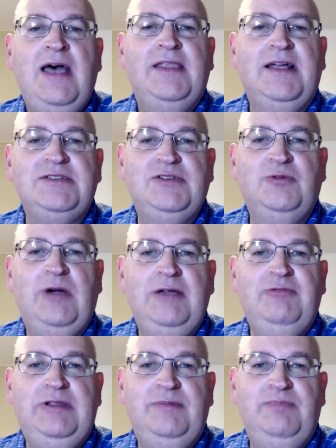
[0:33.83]
That's the way
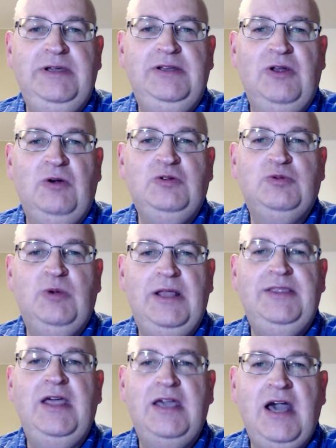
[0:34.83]
with Beanos
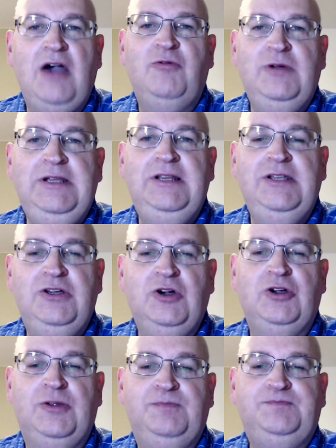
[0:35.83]
when they are really good.